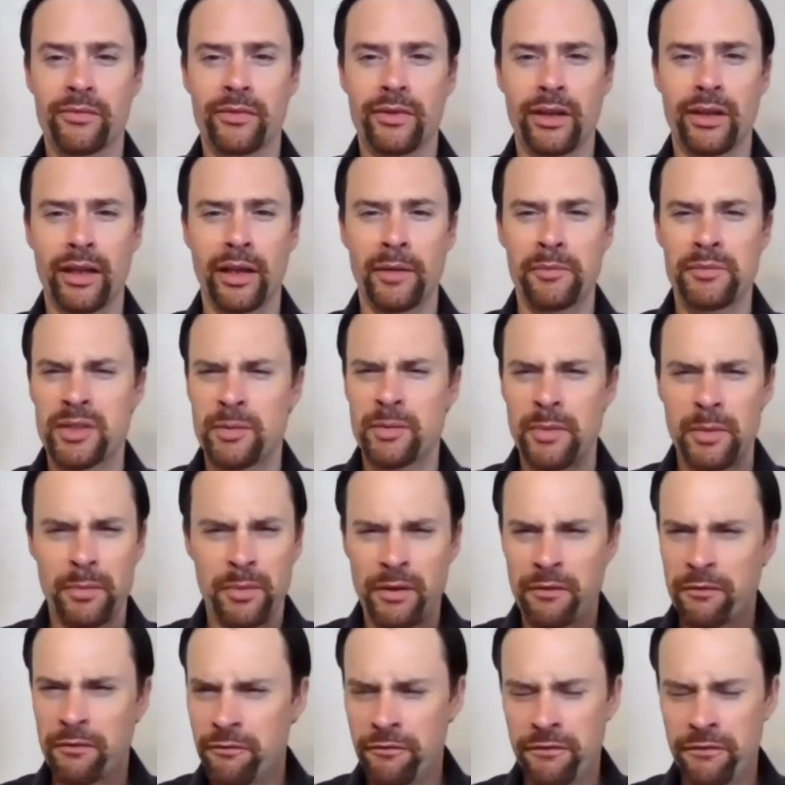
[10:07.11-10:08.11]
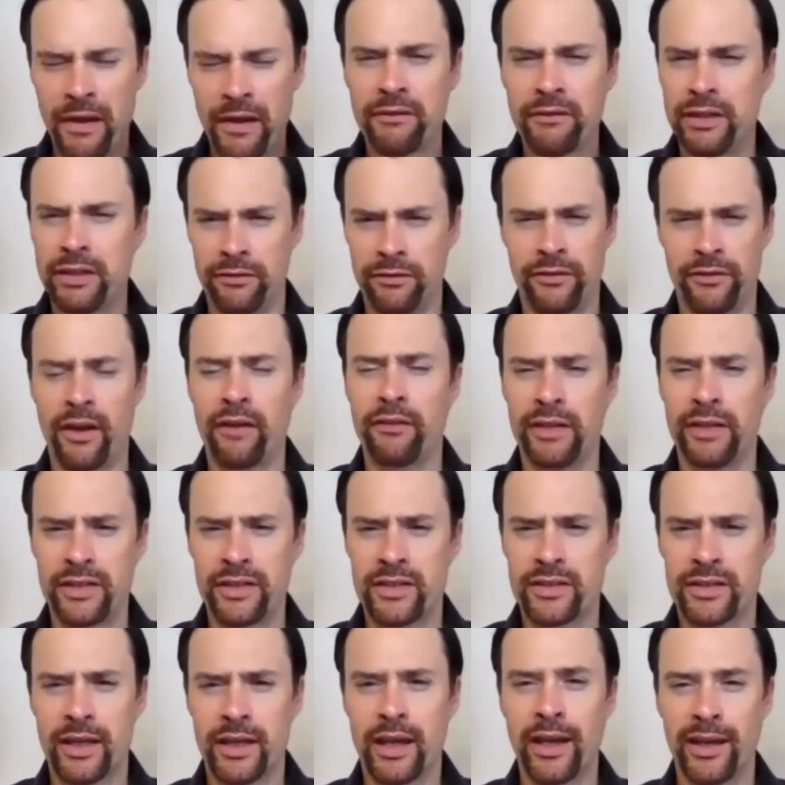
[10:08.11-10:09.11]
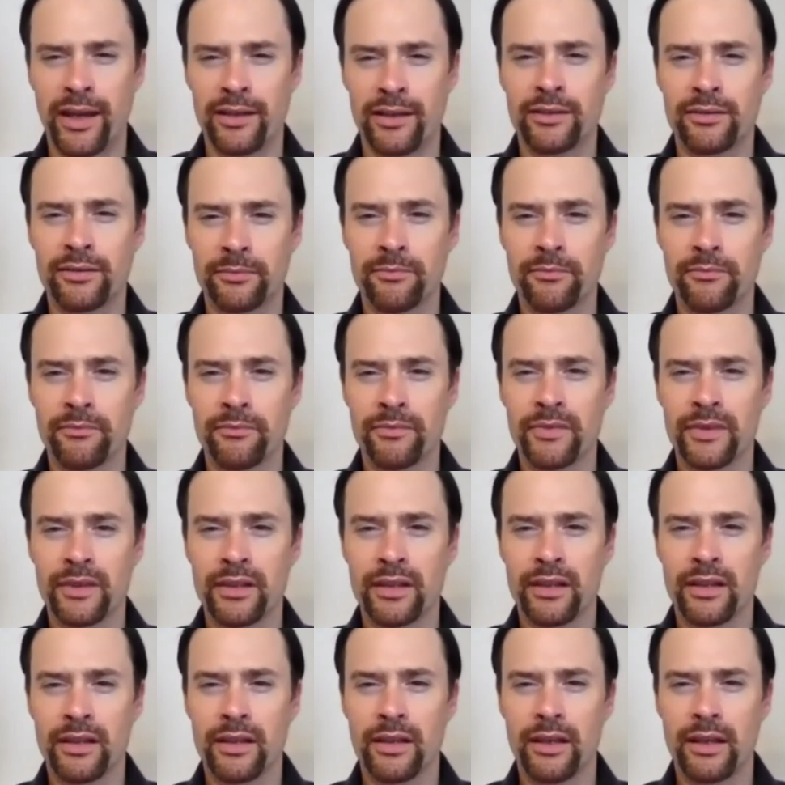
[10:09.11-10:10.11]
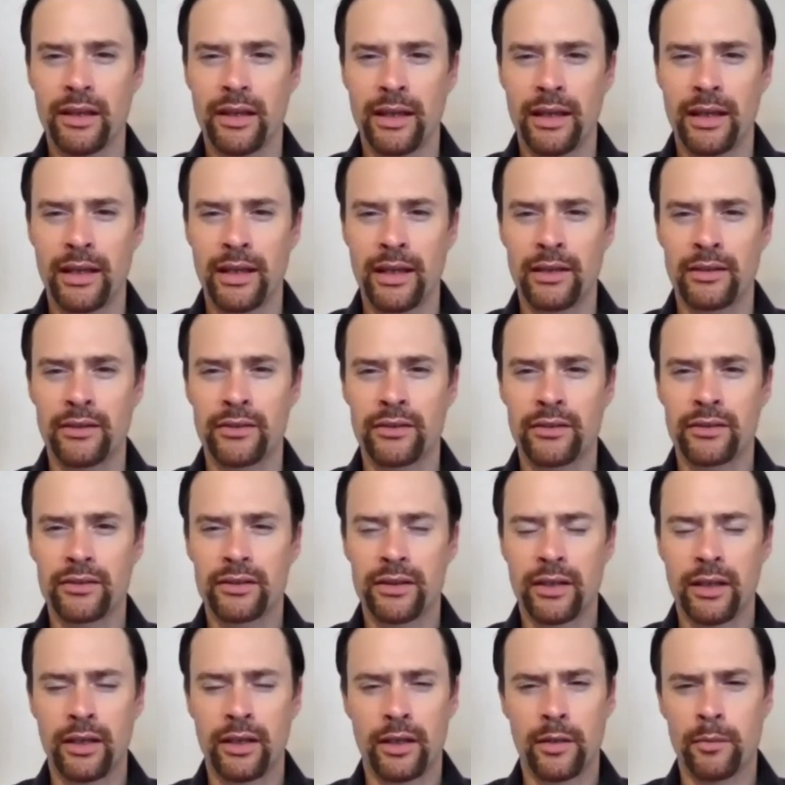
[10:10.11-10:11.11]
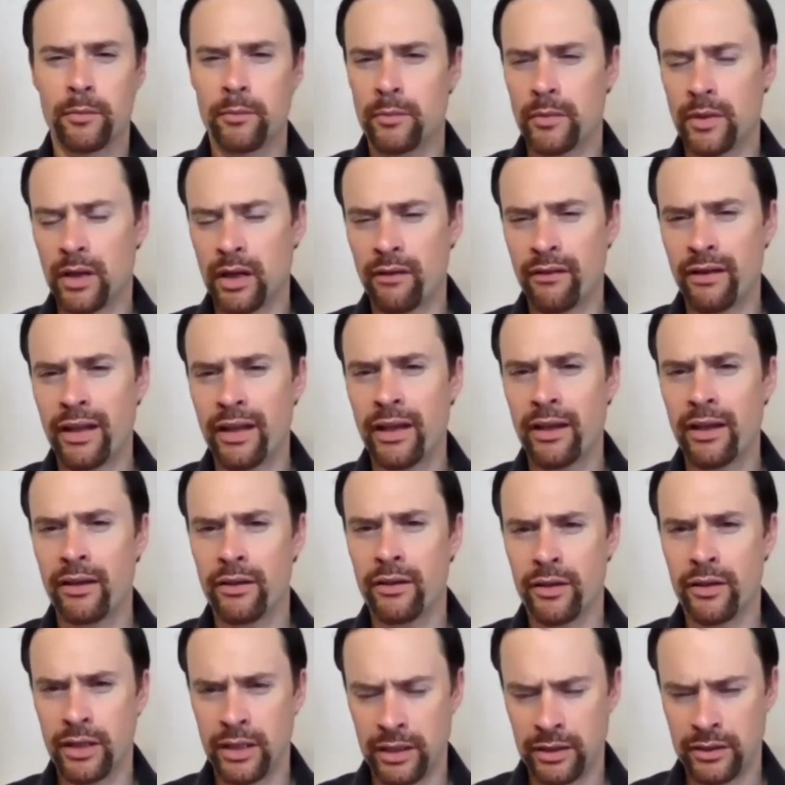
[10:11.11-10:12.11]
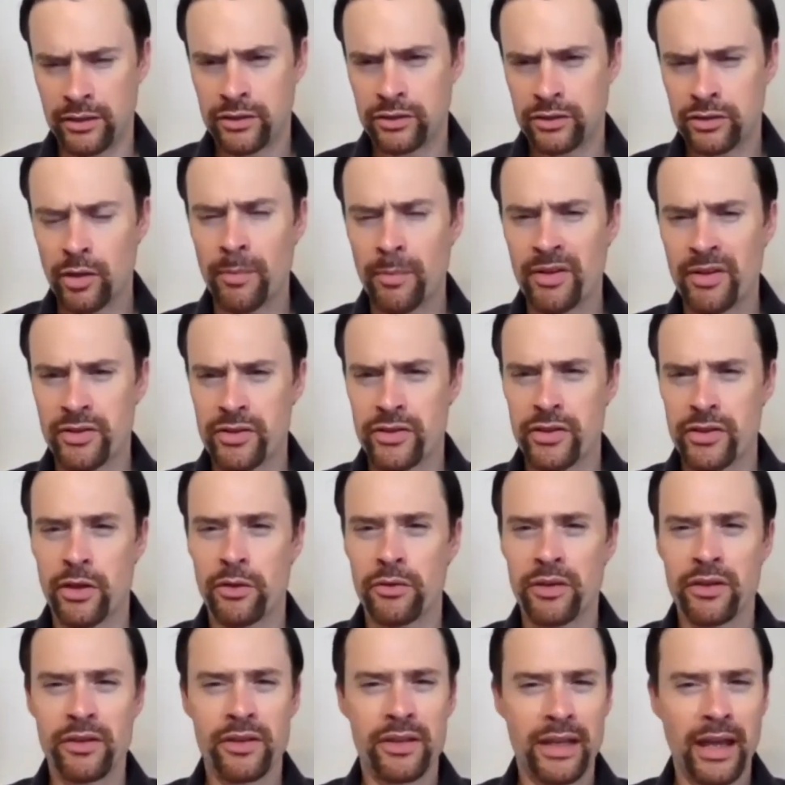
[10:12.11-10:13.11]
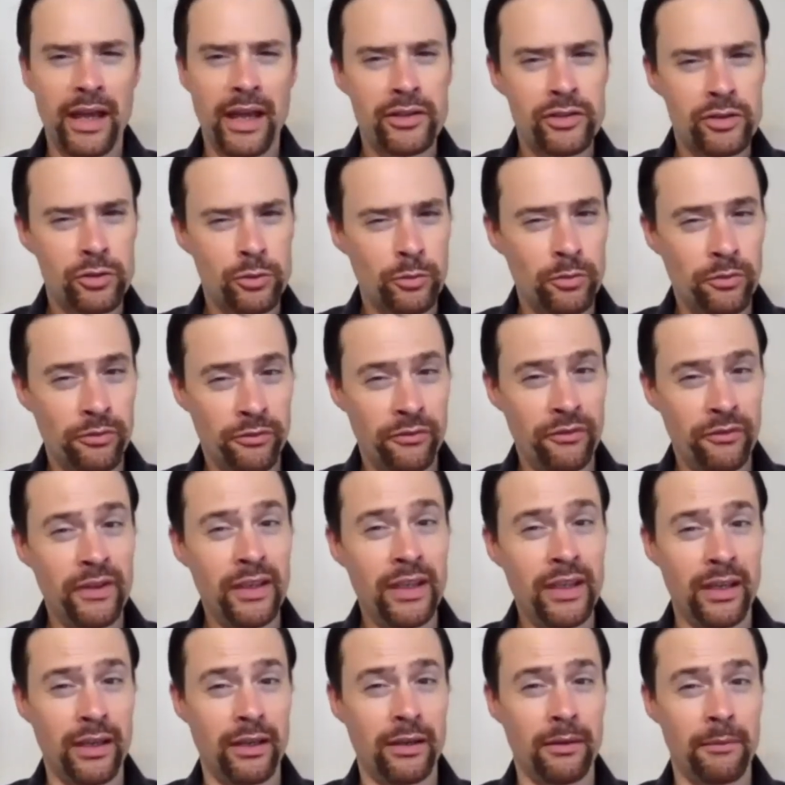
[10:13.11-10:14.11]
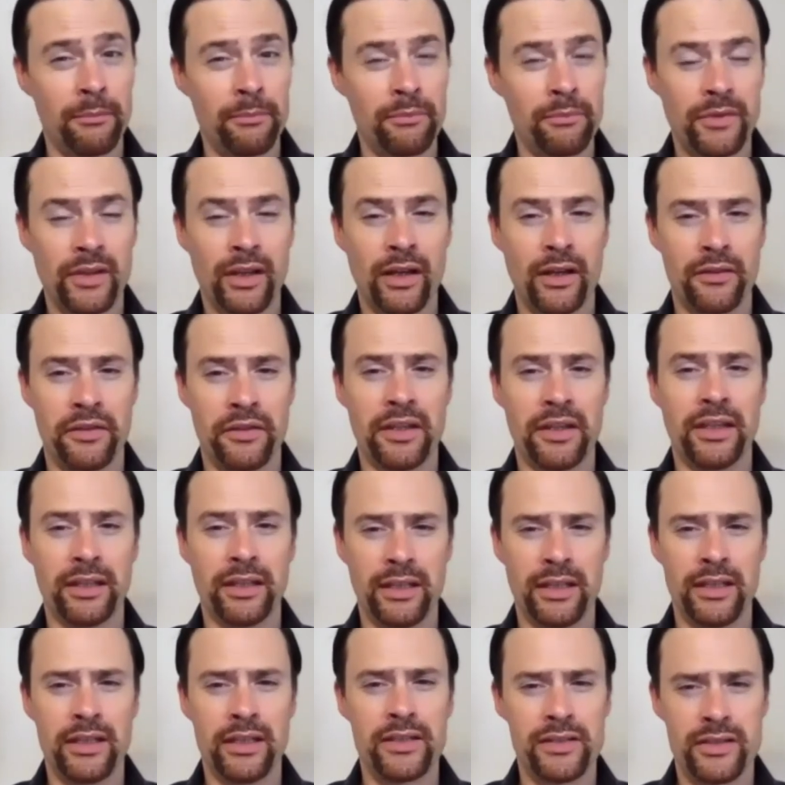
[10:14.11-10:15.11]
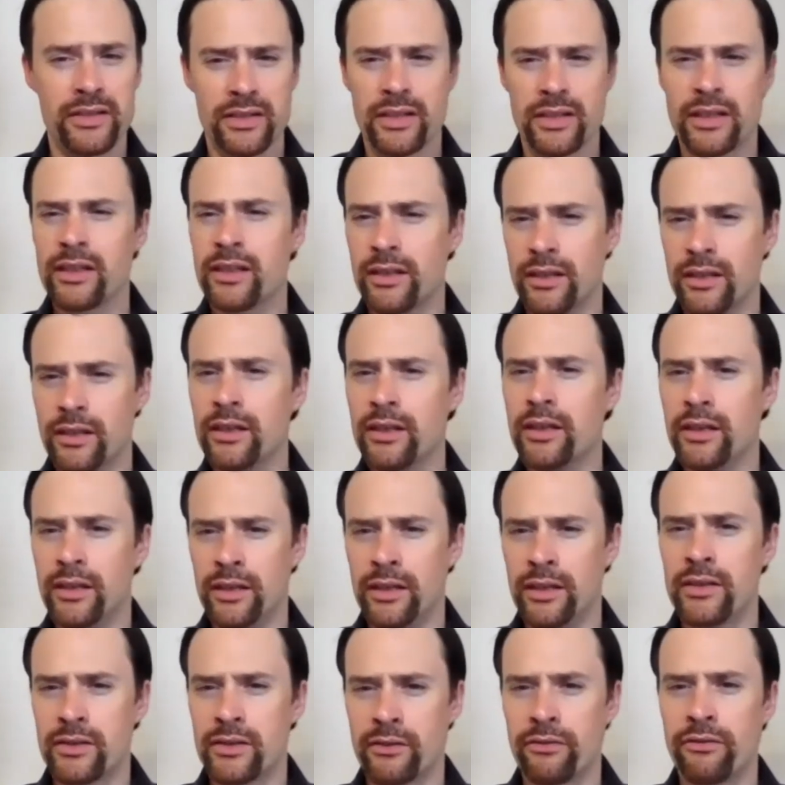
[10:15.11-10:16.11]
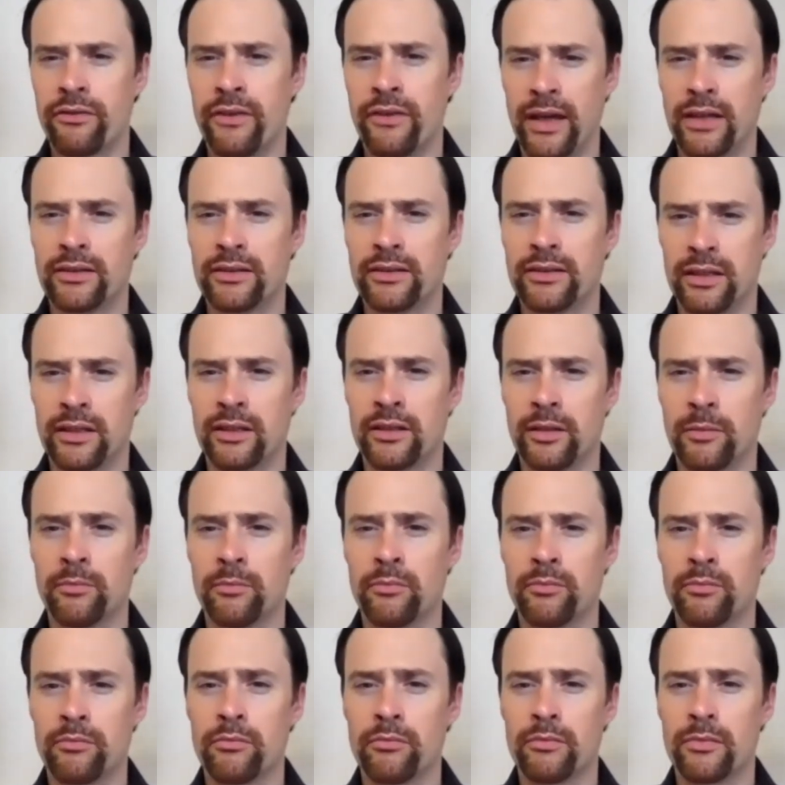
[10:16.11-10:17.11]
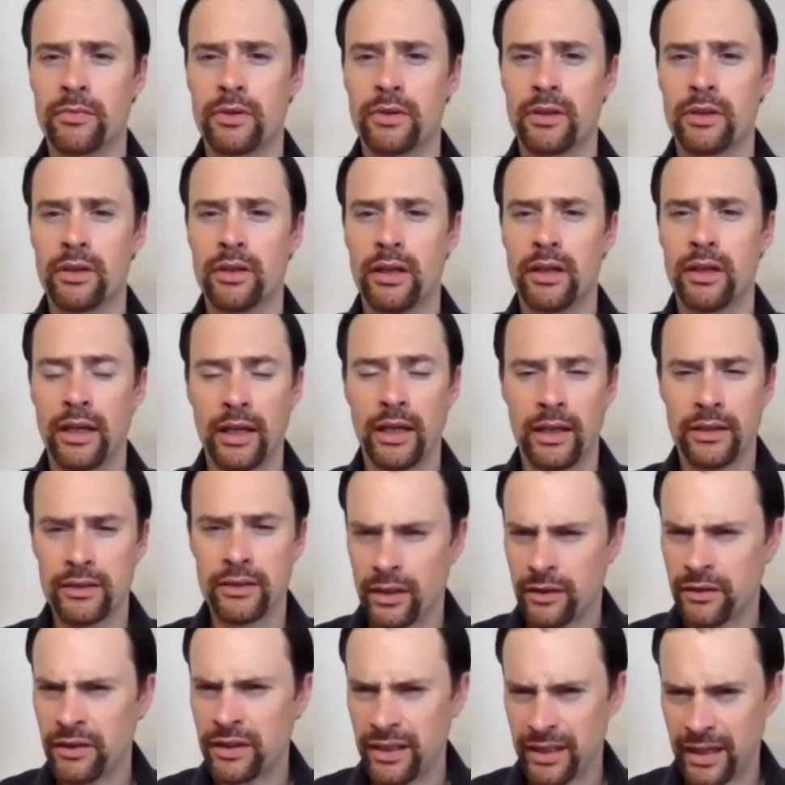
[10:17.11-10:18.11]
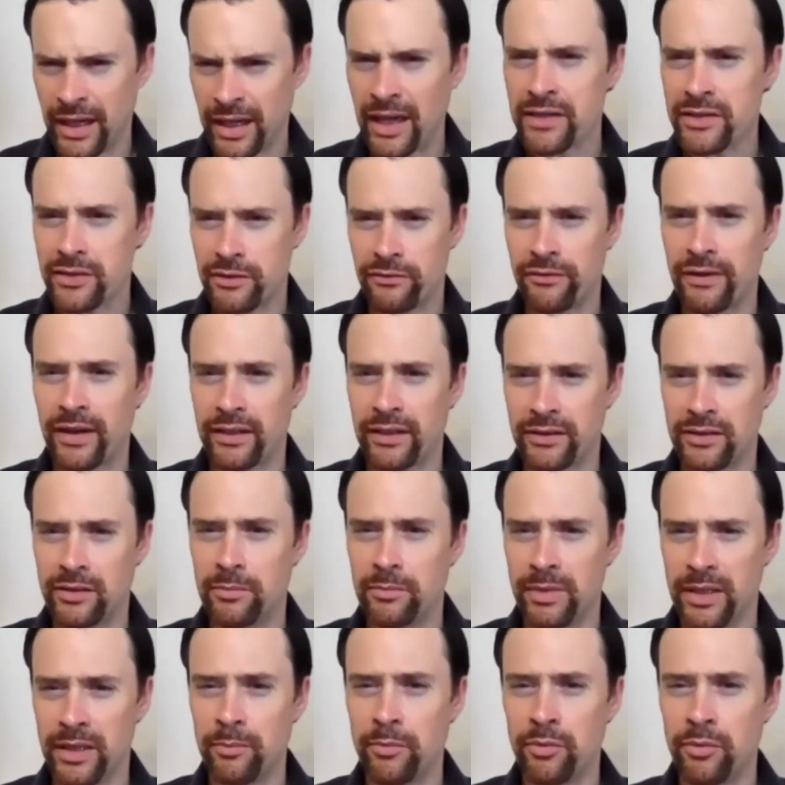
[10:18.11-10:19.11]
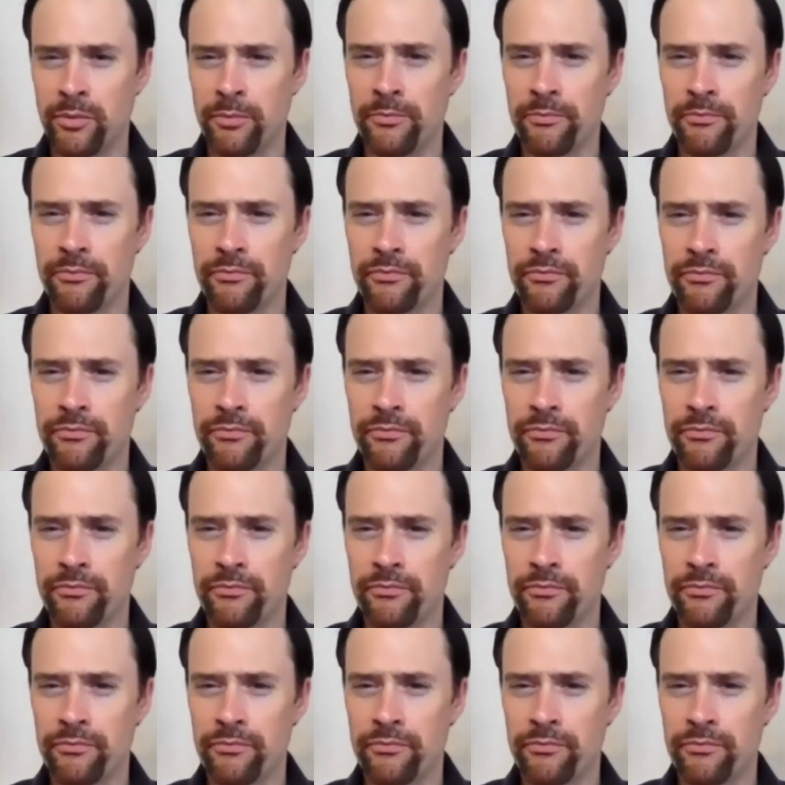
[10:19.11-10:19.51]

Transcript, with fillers: Um, some people are very very scared, and um, are uh, so much so that the actual fear, I think, is is affecting them, and I think it has affected people.